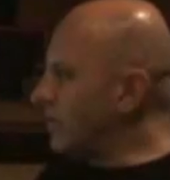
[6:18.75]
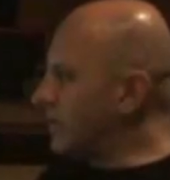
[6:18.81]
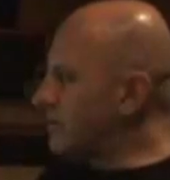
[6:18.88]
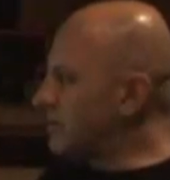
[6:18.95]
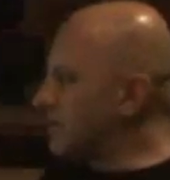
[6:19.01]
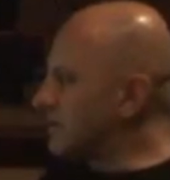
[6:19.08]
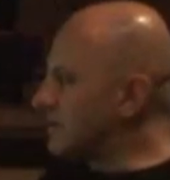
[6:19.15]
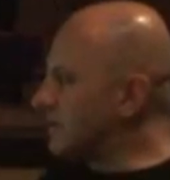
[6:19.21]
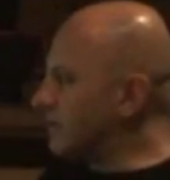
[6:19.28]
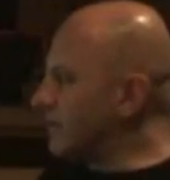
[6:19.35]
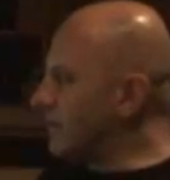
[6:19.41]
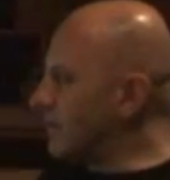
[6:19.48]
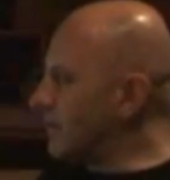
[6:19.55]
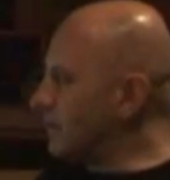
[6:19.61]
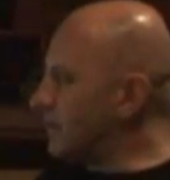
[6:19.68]
interesting
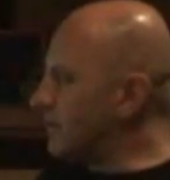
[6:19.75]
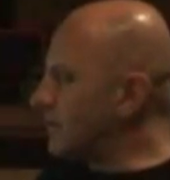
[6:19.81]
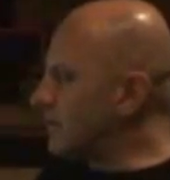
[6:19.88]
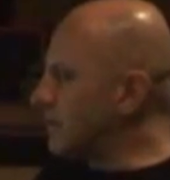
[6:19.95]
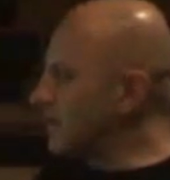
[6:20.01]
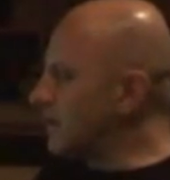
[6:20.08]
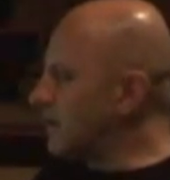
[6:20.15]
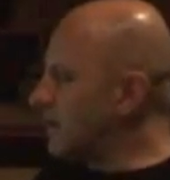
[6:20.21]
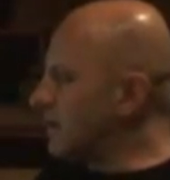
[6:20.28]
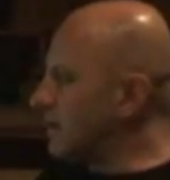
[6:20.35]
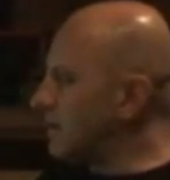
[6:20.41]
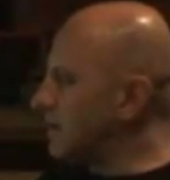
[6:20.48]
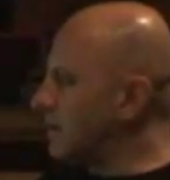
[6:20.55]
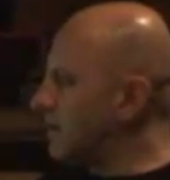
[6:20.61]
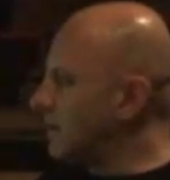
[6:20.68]
rhythms than
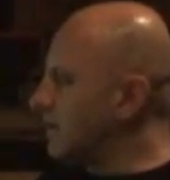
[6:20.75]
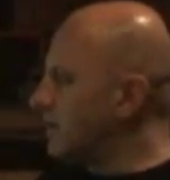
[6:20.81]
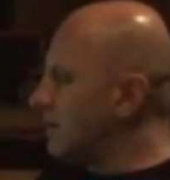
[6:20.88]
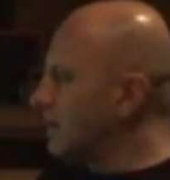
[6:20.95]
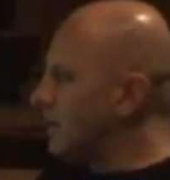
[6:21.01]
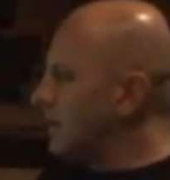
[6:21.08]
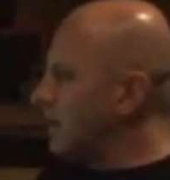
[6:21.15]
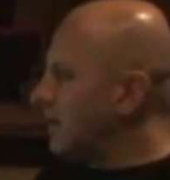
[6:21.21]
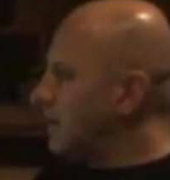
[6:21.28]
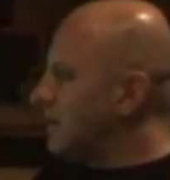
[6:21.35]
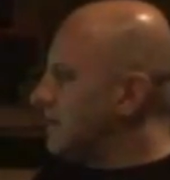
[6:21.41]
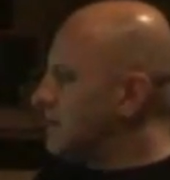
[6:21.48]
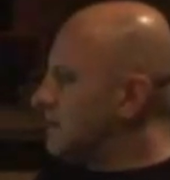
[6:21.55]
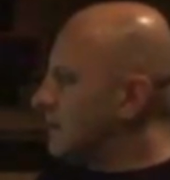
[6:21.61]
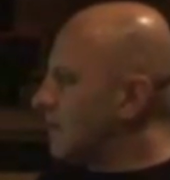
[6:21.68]

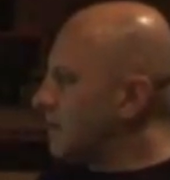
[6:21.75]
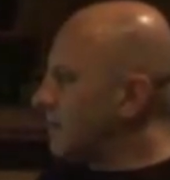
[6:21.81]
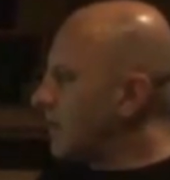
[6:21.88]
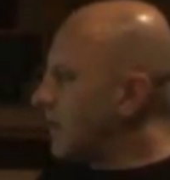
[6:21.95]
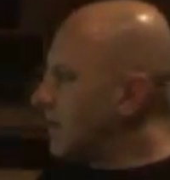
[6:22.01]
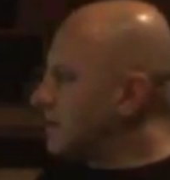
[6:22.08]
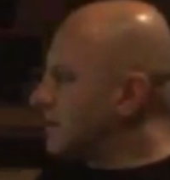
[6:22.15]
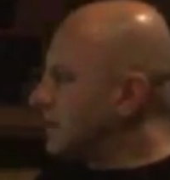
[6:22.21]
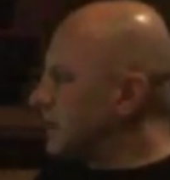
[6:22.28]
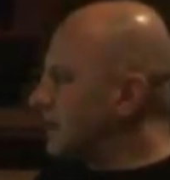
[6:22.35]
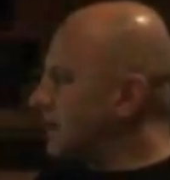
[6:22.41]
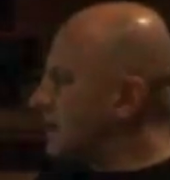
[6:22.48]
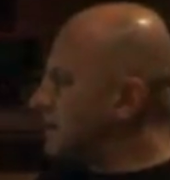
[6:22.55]
some guy sitting in his